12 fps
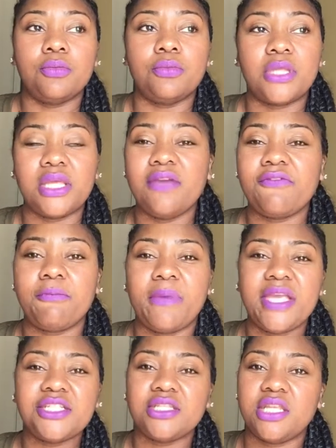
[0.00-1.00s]
the
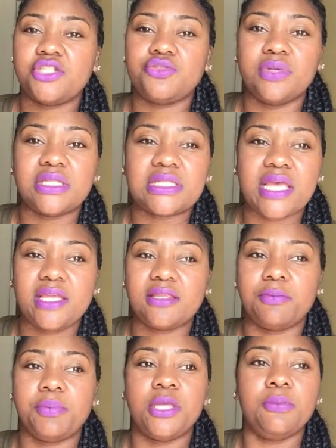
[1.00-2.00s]
information that you intake, the
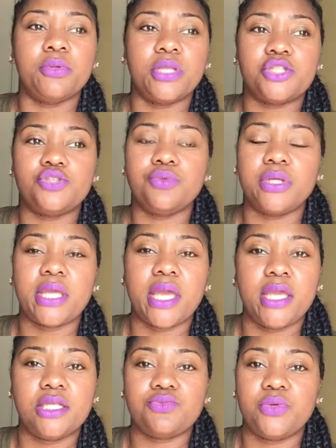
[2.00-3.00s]
people that you
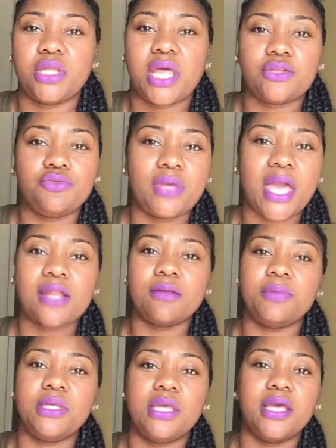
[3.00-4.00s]
engage with. Like, you got to
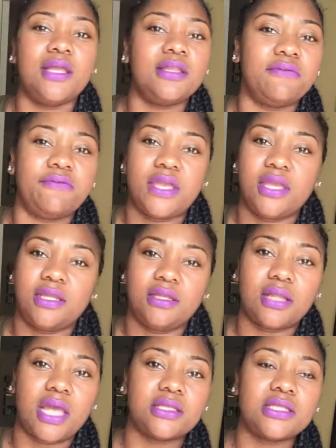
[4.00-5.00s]
be
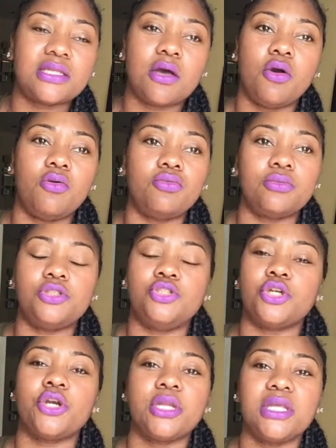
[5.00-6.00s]
elevating. Like, this whole
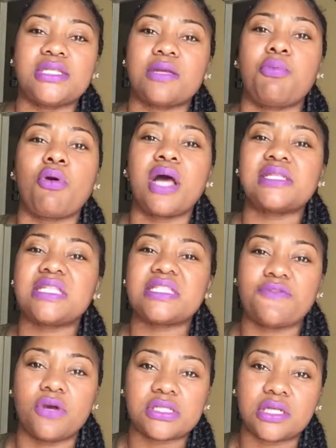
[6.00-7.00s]
journey is a process
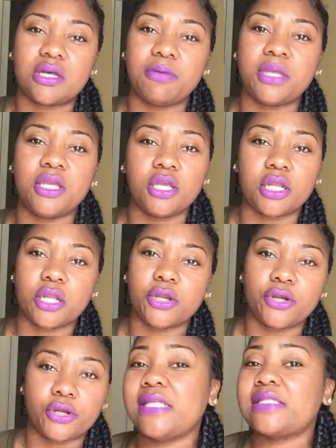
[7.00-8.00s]
for us to come here and
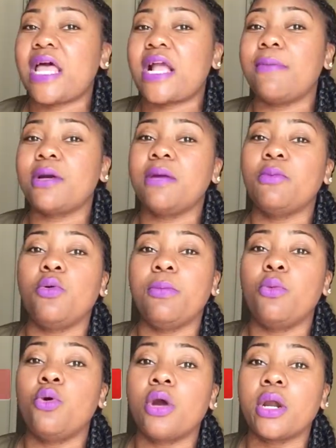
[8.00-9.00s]
learn. It's like I'm coming with
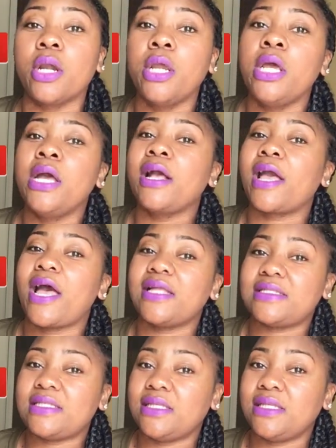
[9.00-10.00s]
more
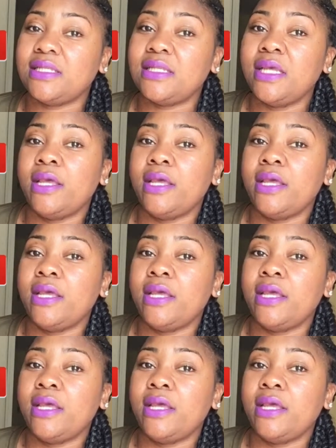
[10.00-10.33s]
content.